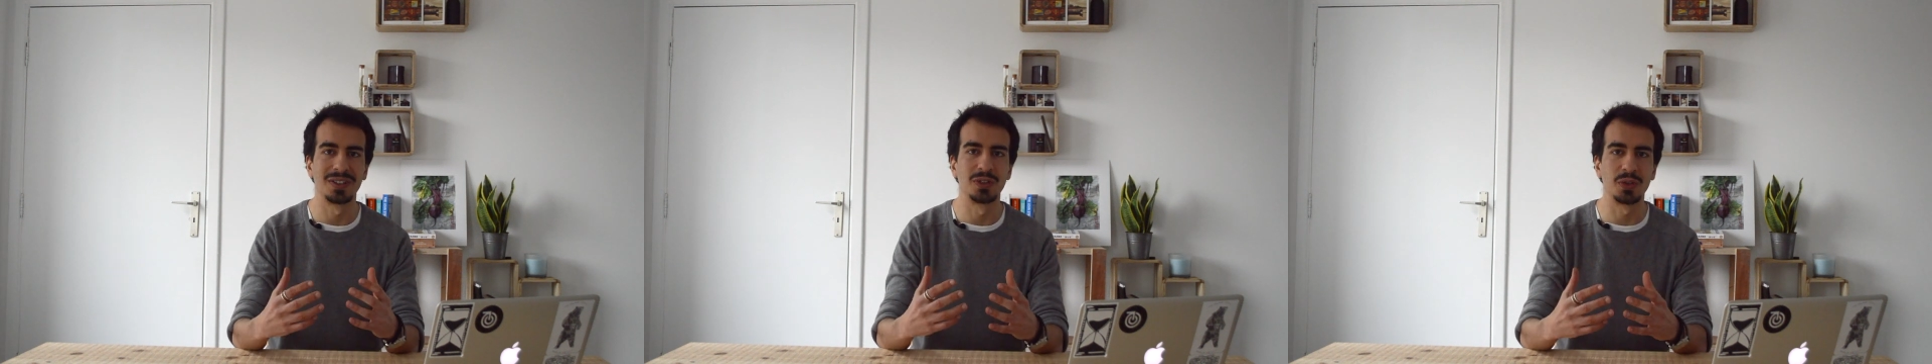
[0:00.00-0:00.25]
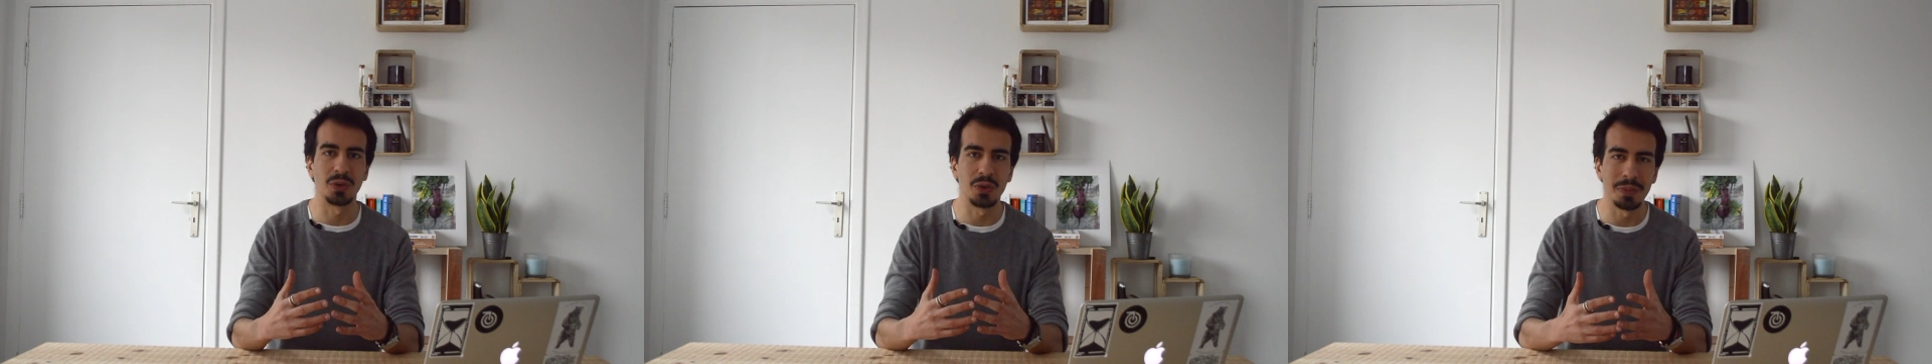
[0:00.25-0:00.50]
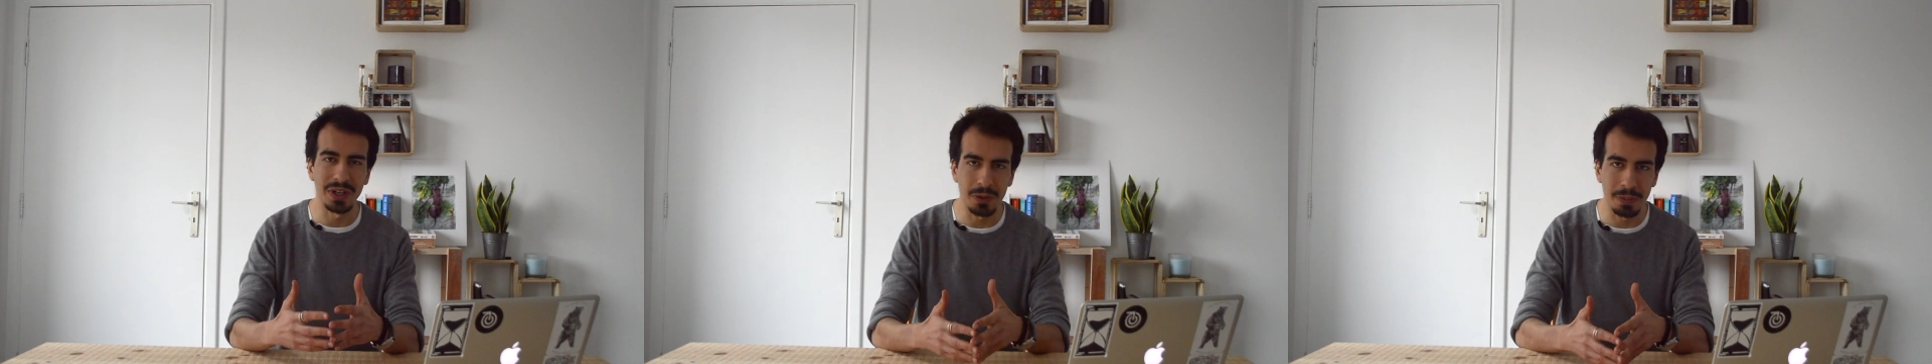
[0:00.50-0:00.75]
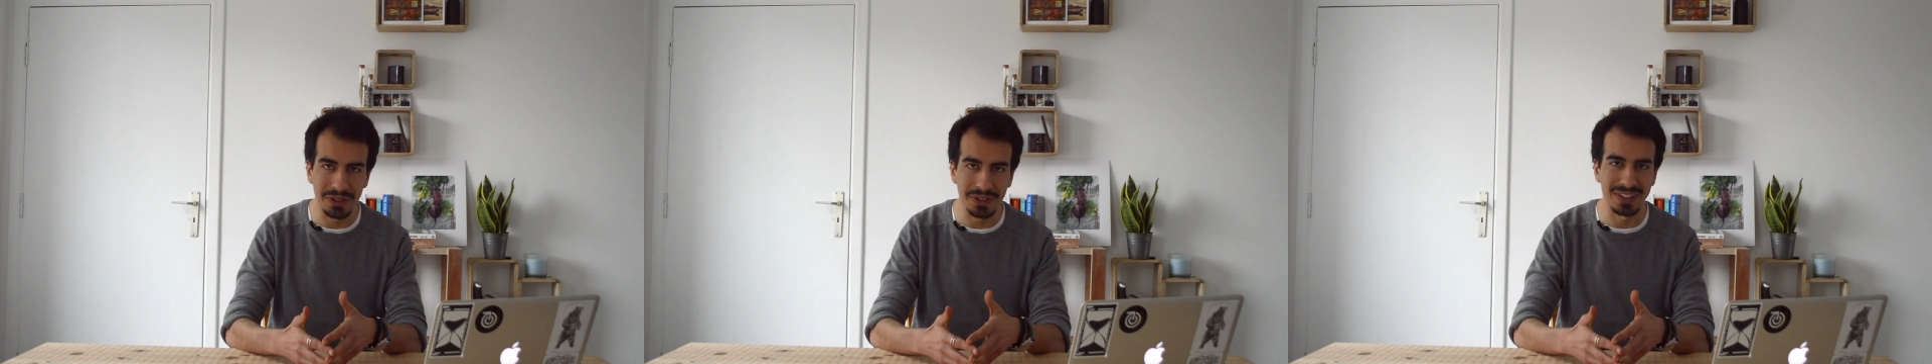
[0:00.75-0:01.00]
to whom are you
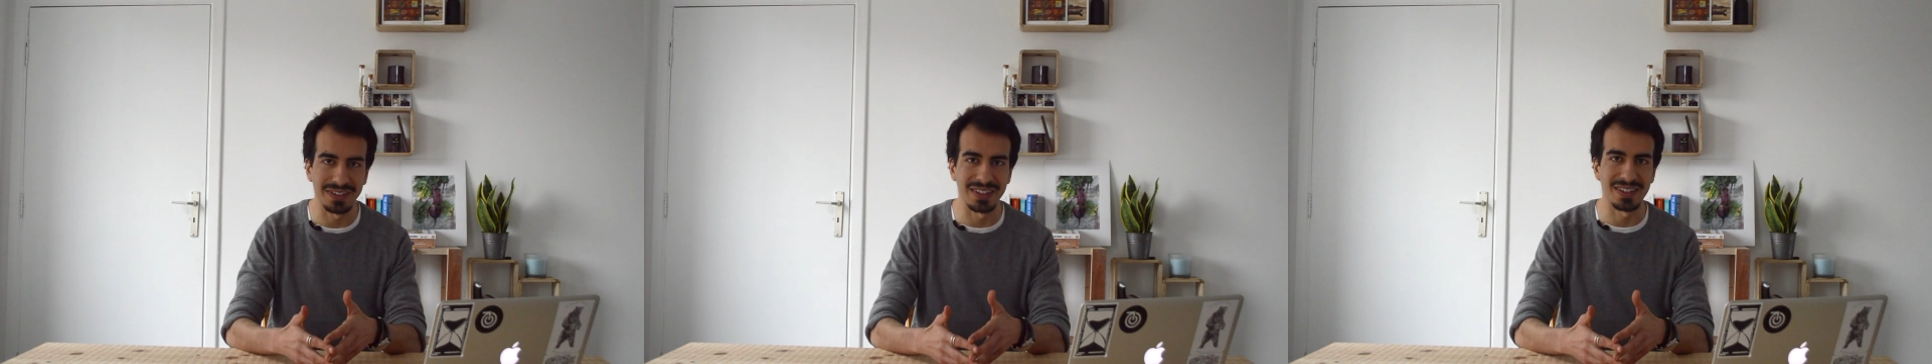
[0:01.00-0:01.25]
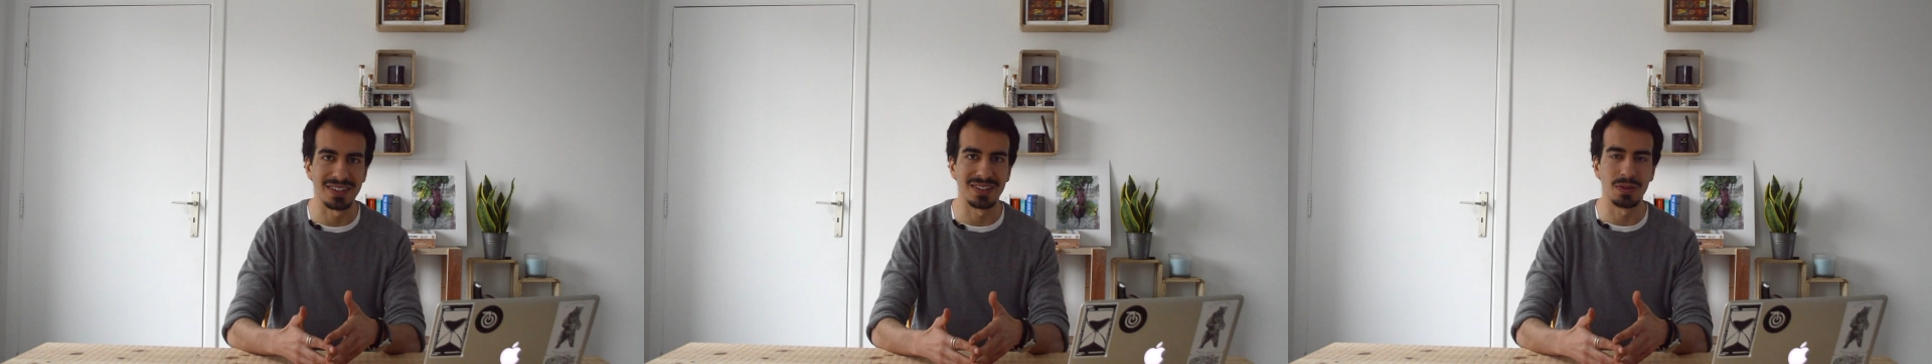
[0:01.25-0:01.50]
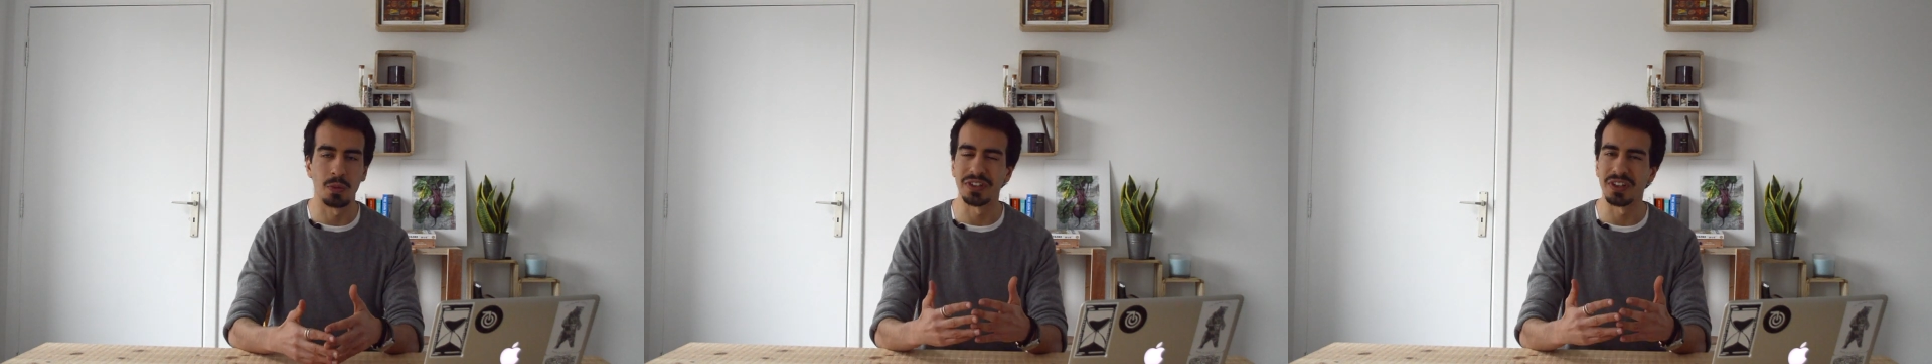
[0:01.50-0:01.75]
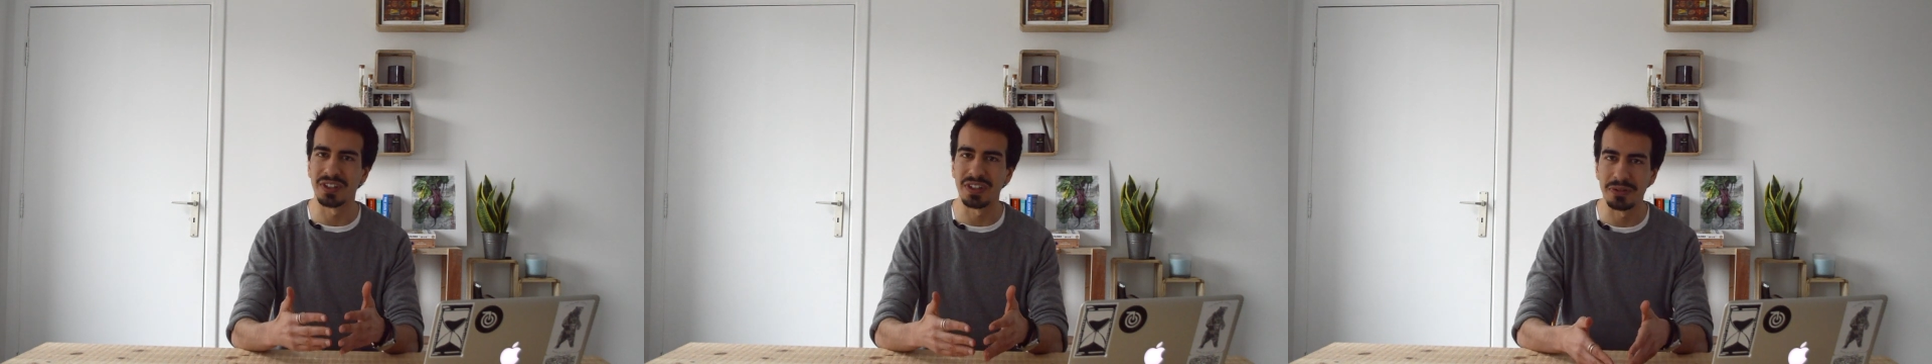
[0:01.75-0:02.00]
building this? What
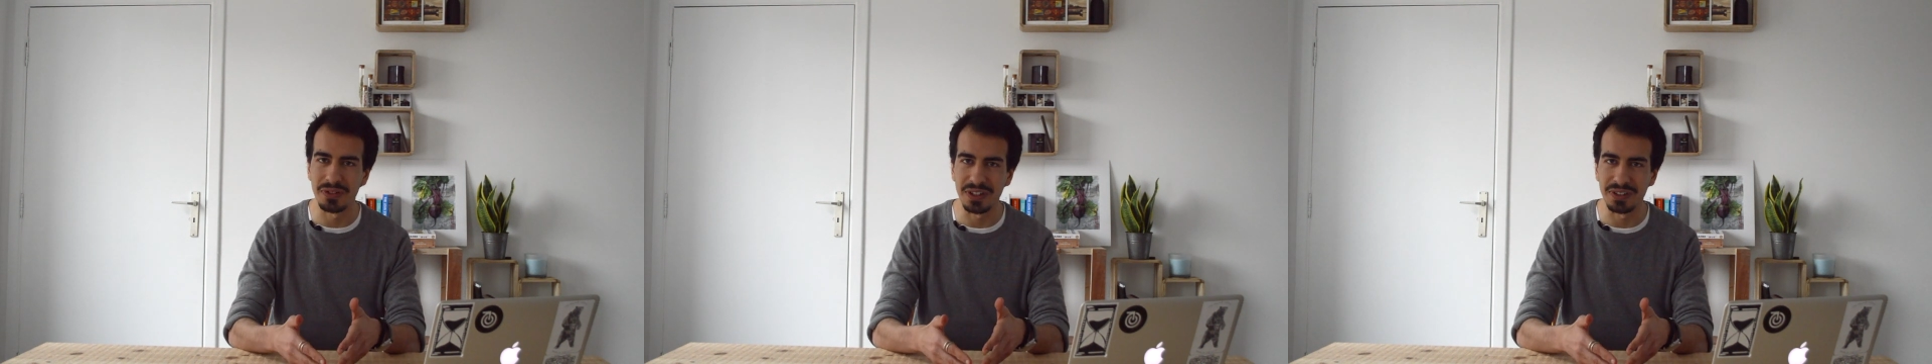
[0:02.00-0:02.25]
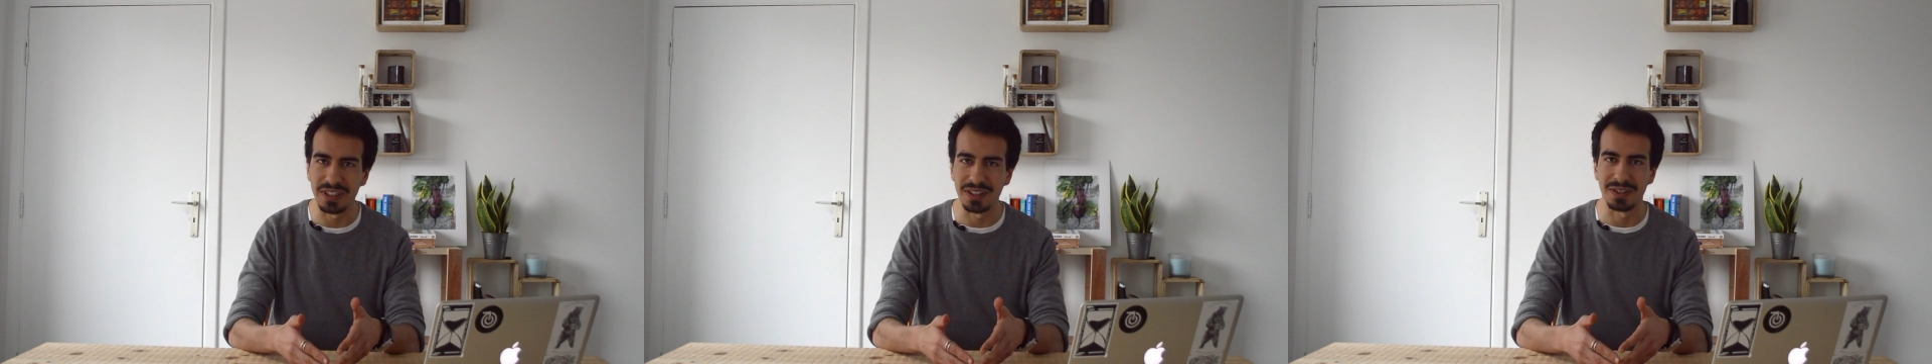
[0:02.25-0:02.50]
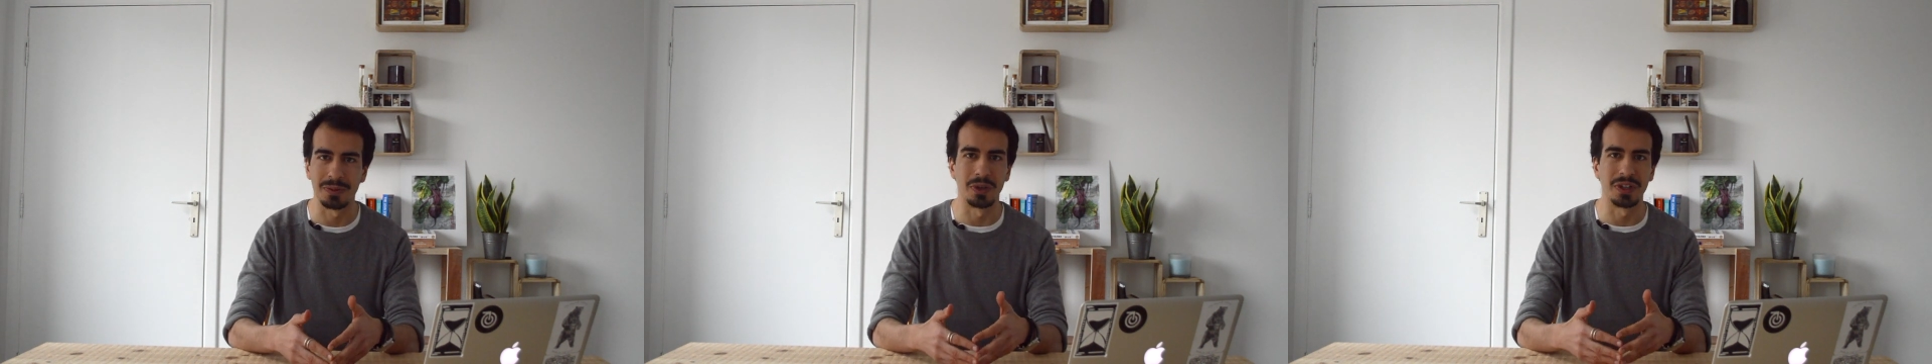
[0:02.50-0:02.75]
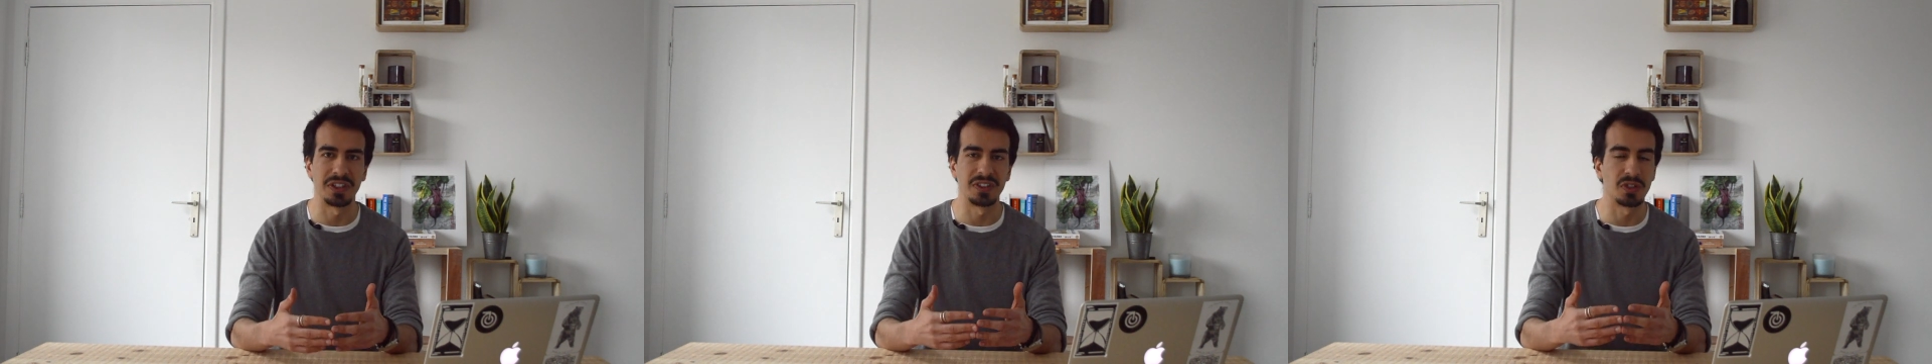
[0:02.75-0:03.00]
are they feeling? What are they